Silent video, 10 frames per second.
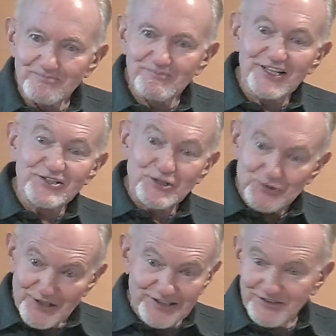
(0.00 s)
plus you
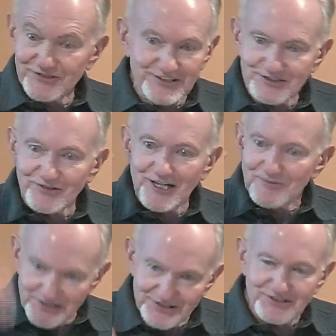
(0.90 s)
trying to describe
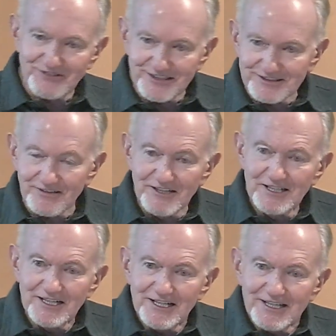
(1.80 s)
what you're doing. So
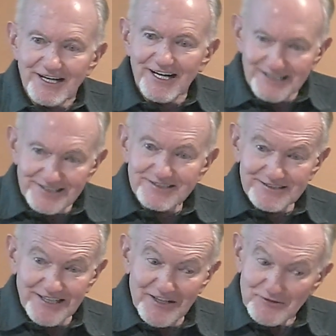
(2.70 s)
I guess
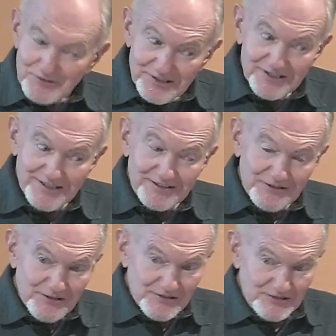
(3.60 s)
I would really
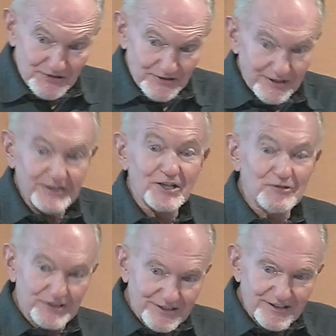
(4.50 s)
encourage you to go
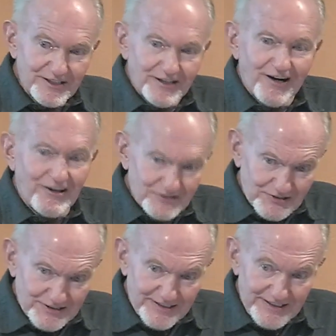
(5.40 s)
with
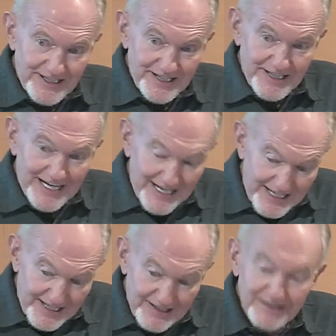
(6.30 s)
alternate A.
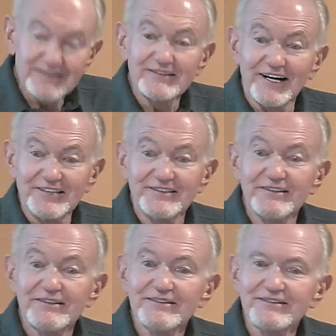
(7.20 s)
A. I,
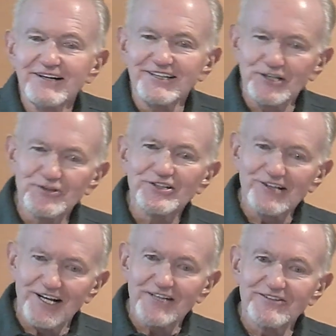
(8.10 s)
I know there are a
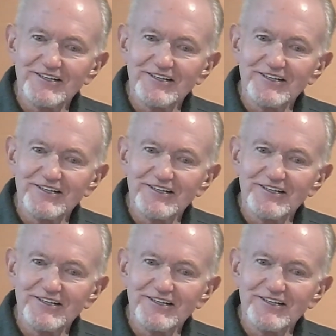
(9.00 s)
lot of